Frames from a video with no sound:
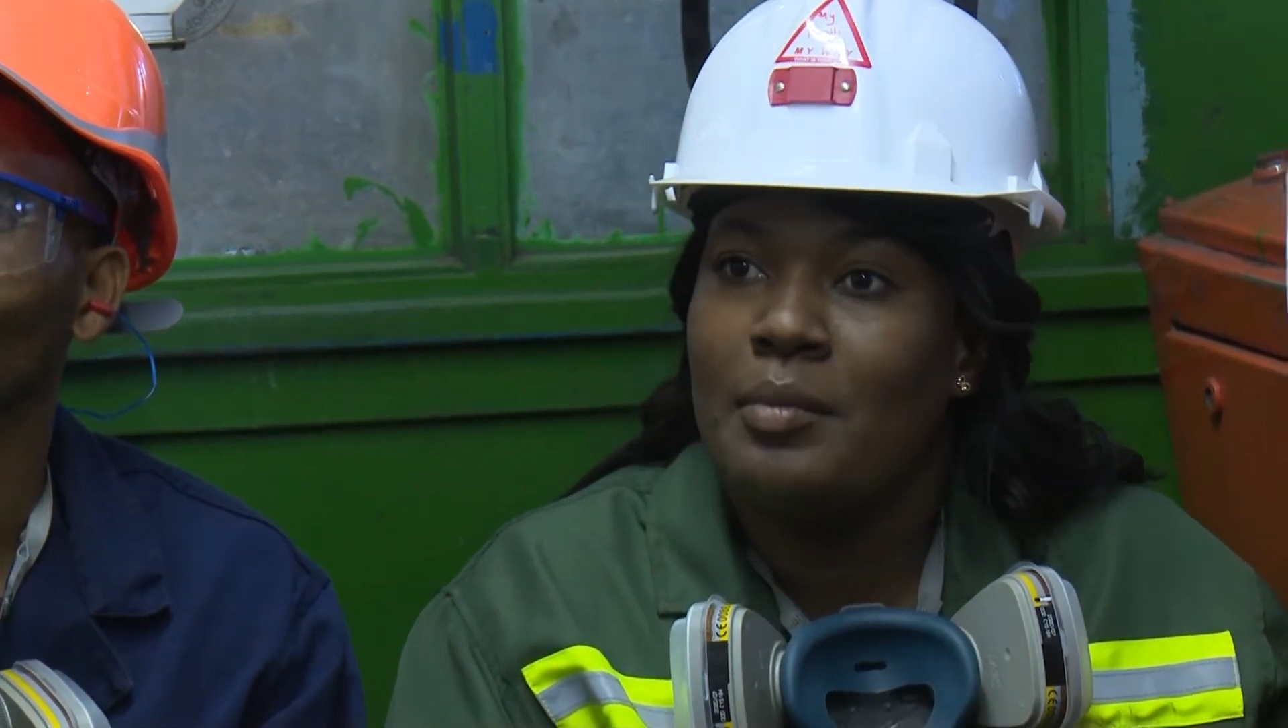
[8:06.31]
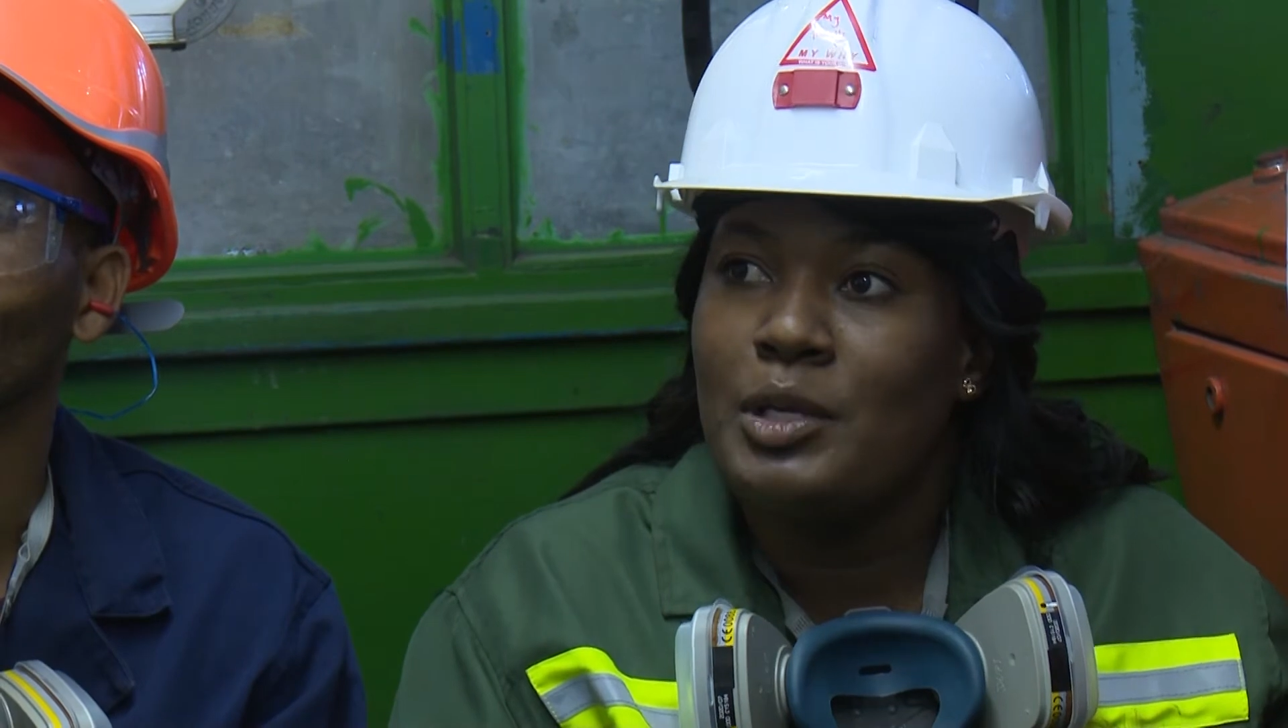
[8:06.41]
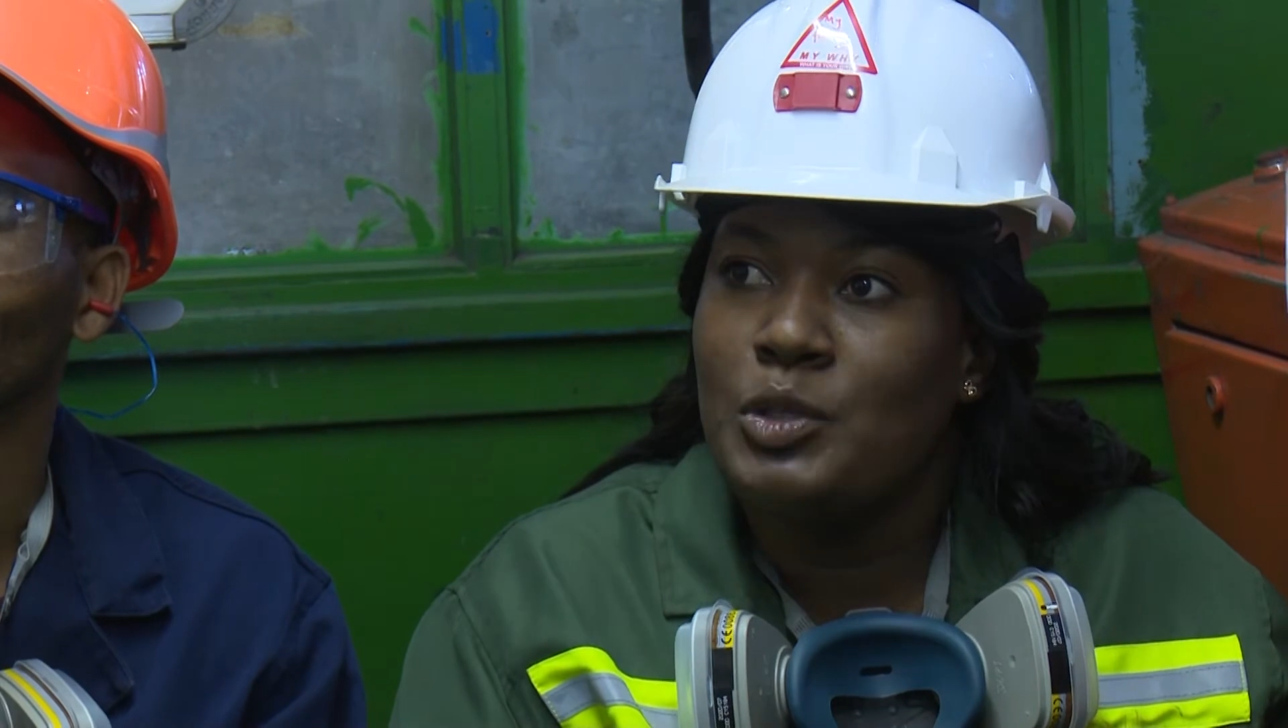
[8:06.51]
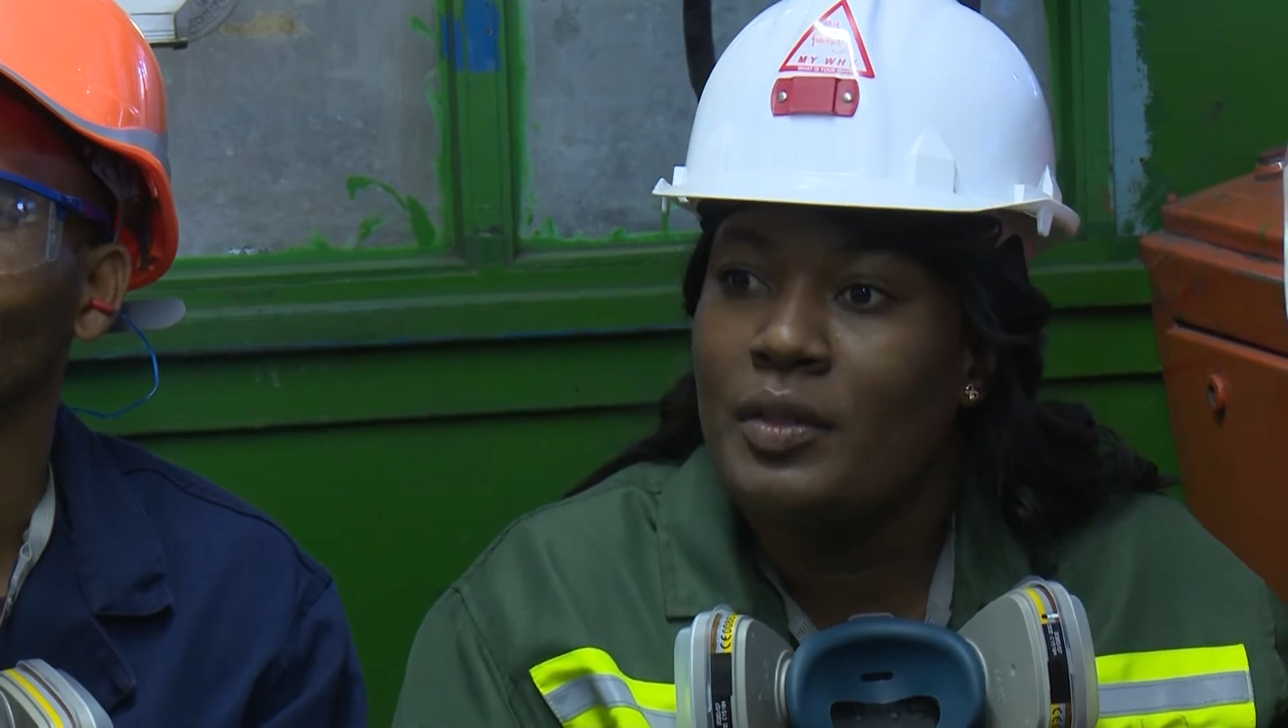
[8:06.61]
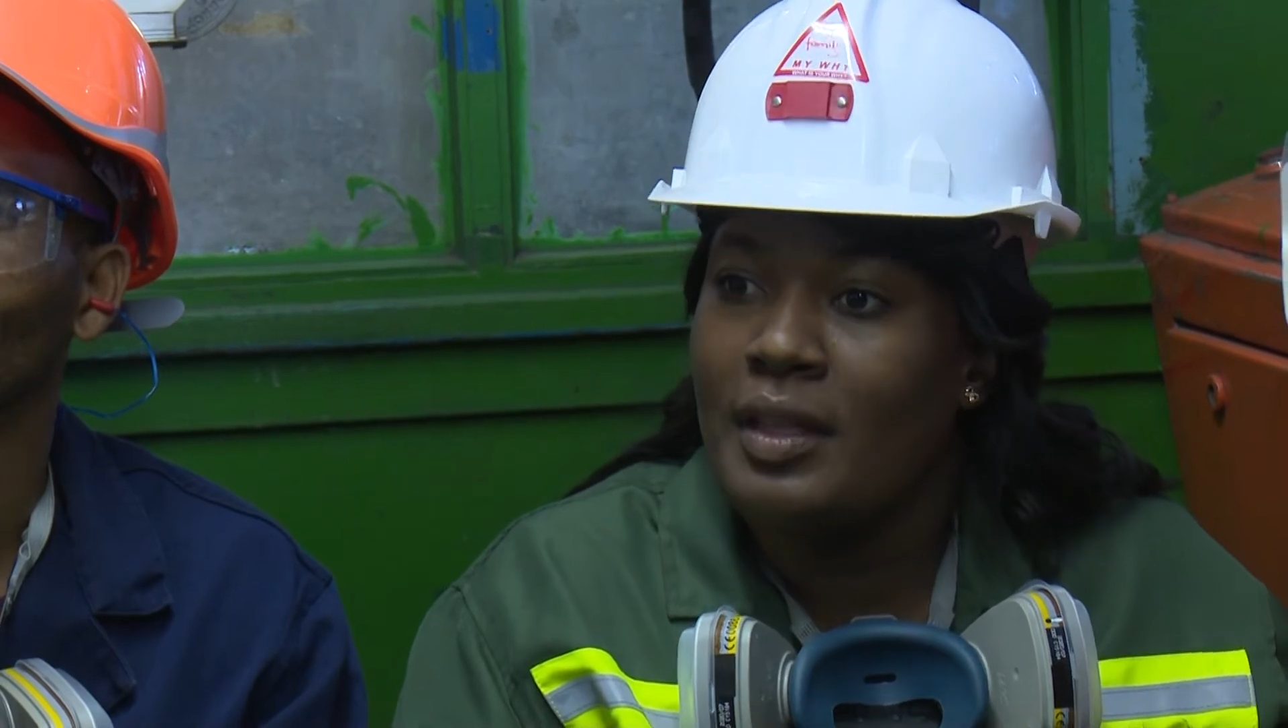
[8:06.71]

right